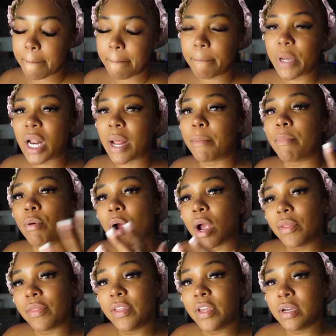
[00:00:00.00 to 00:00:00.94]
But I
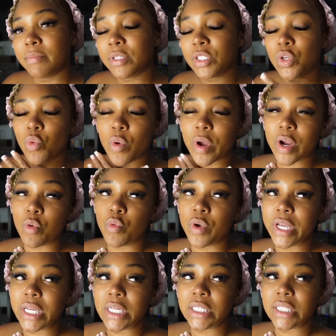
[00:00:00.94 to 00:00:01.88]
brought them to wear
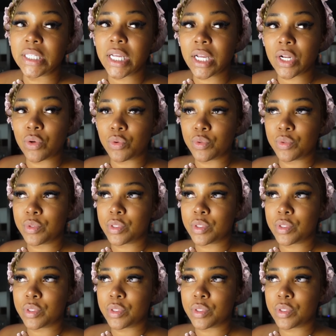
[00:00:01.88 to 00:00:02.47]
with sandals.